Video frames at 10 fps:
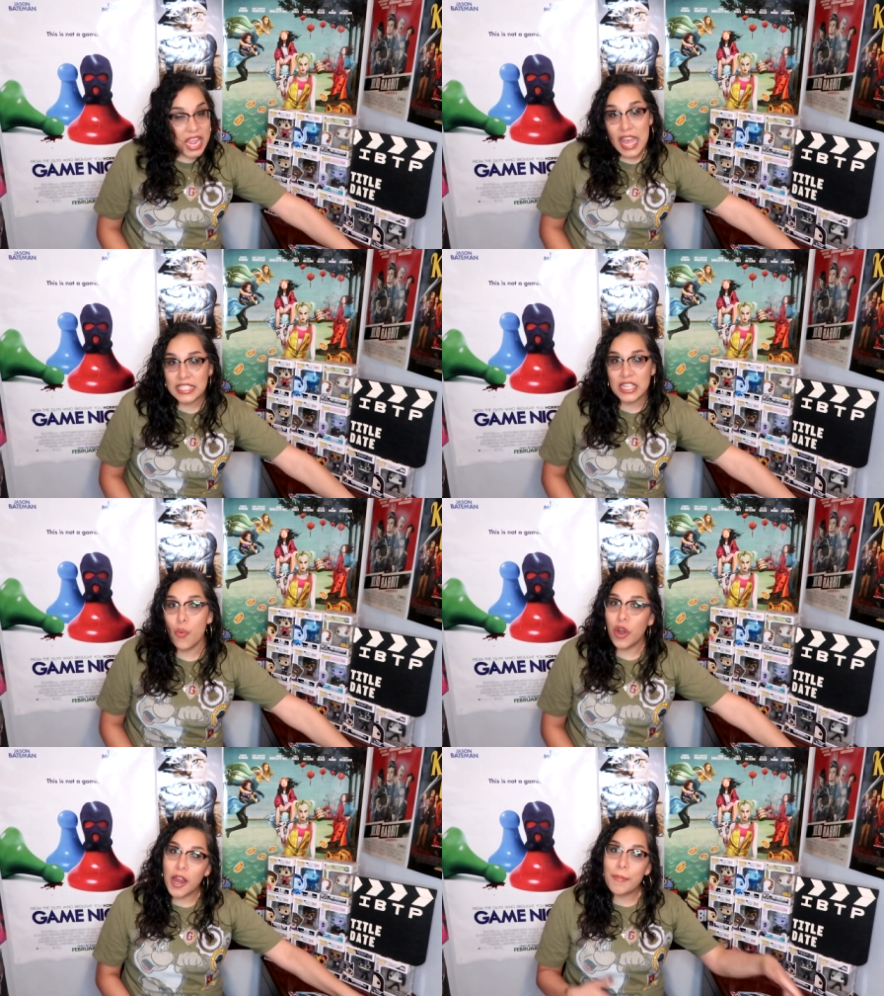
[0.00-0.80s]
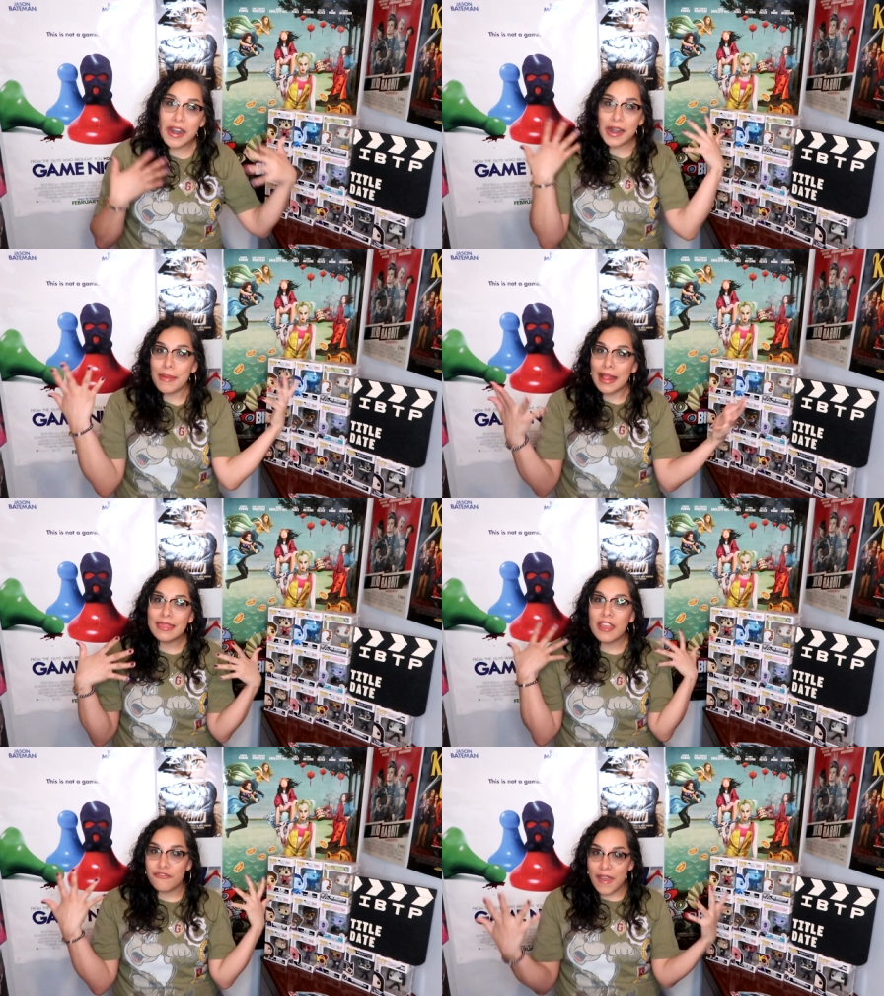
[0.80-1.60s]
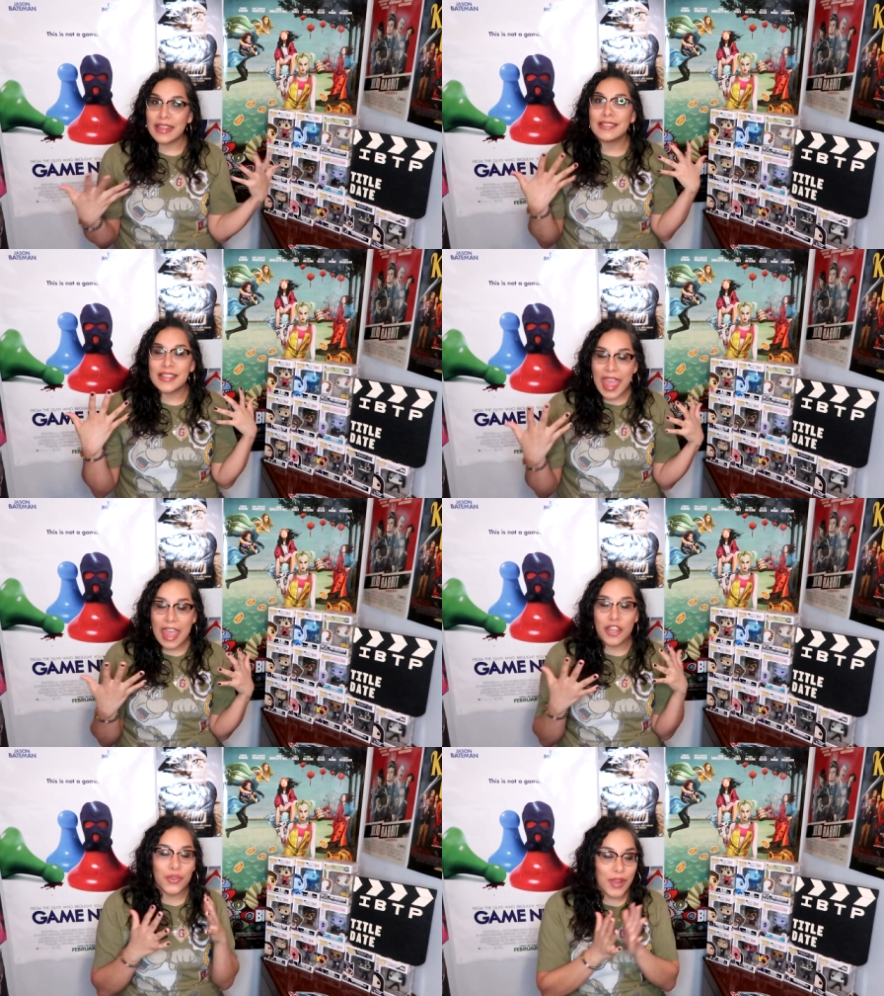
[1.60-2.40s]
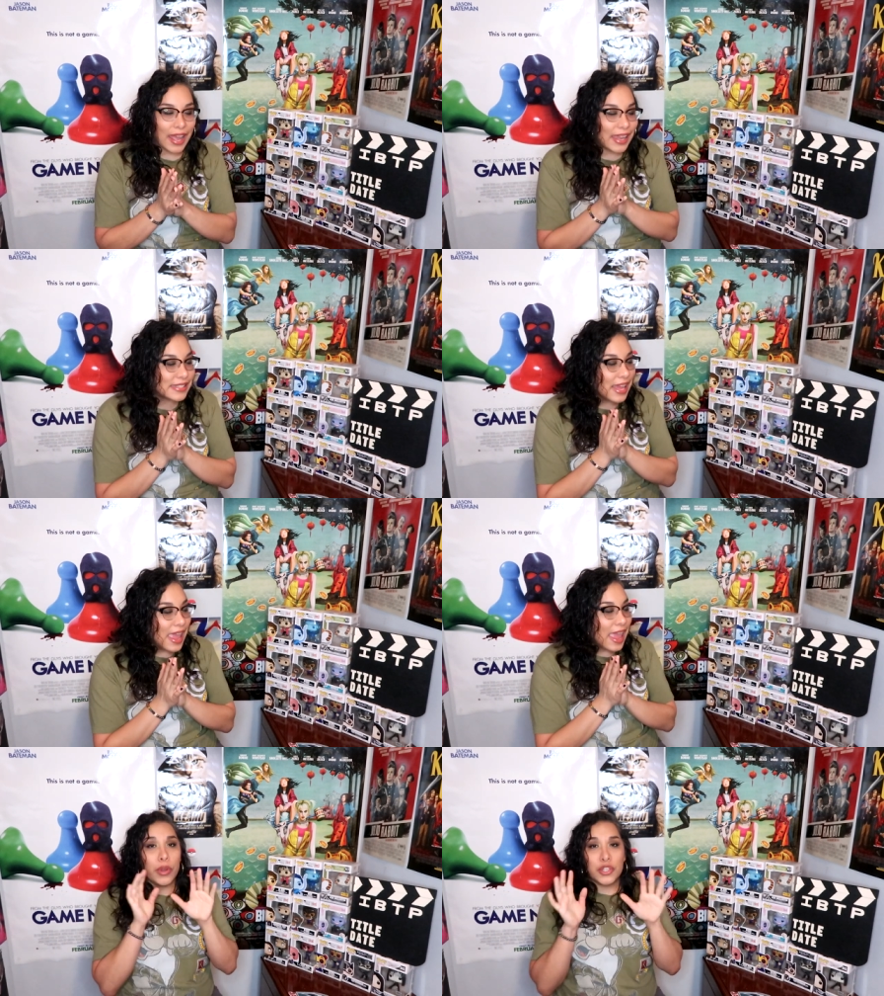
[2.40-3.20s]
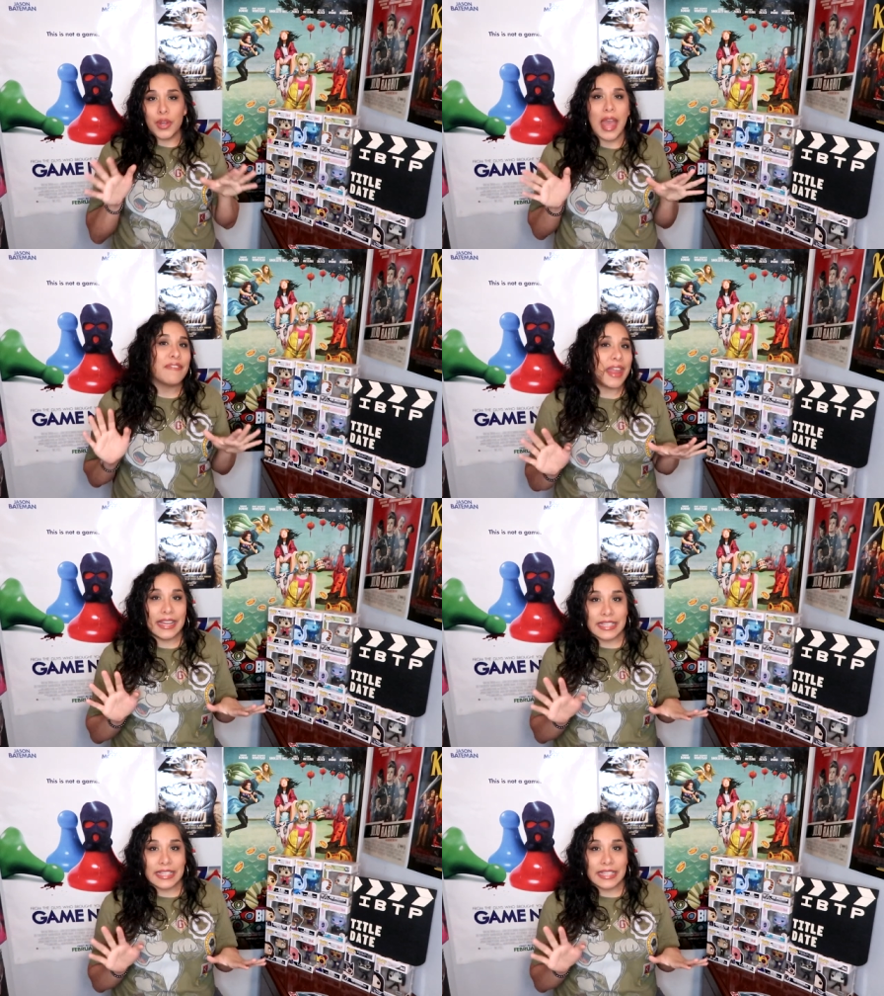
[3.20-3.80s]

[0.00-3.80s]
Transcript: yes, where are my Rebelde fans at, uh, you guys? We do have